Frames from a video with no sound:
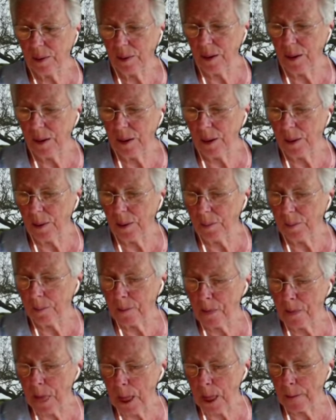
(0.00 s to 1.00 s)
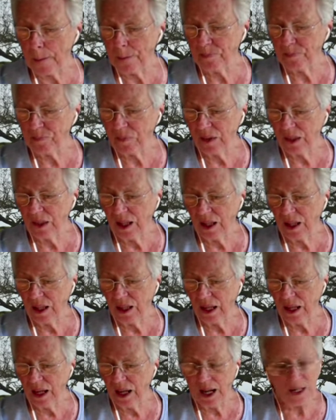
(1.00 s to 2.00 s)
um,
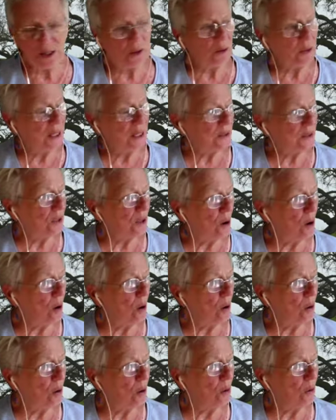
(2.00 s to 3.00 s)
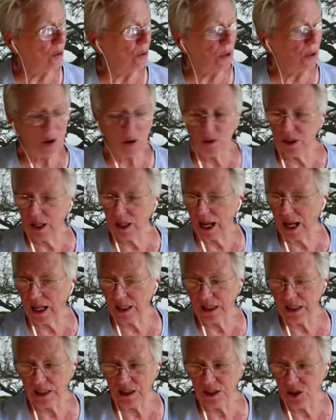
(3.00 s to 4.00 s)
I don't get the whole
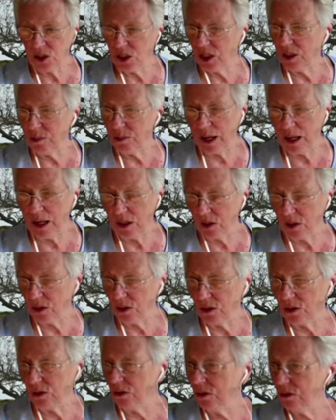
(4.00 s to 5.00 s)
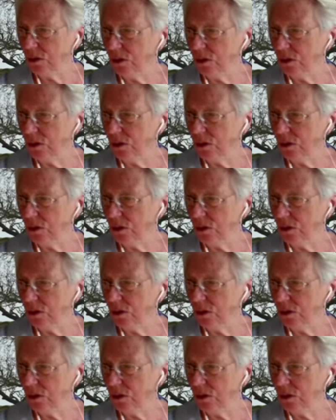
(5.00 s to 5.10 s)
GoDaddy Gmail.